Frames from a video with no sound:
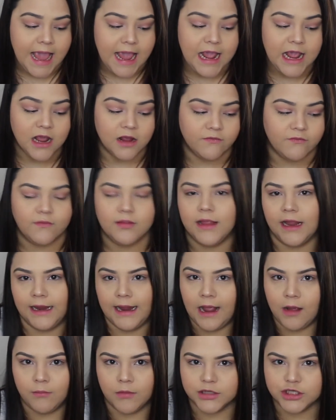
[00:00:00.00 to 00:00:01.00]
if like
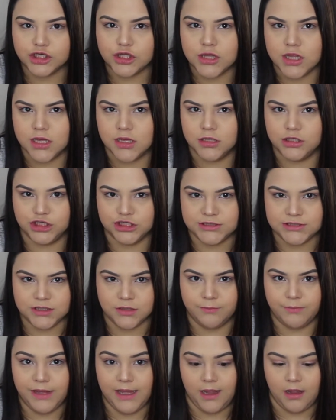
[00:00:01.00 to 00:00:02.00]
how much just
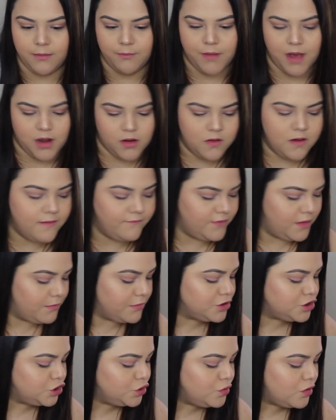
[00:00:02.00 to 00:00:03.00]
the big bottle of
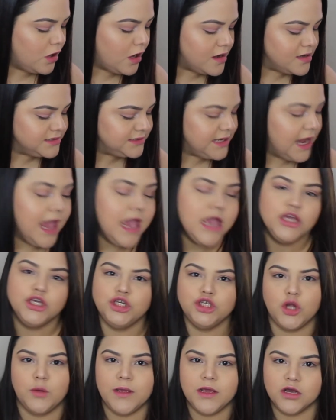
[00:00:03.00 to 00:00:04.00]
number 2 cost.
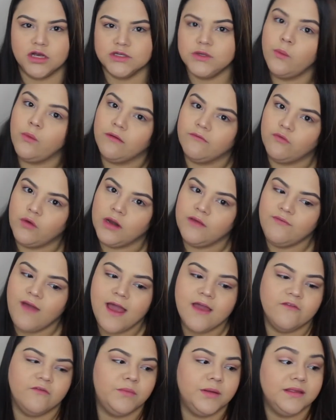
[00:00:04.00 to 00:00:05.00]
She told me it cost me
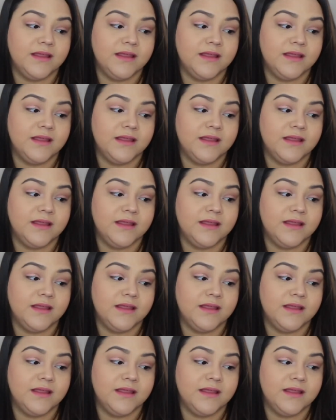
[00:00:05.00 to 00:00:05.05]
$145,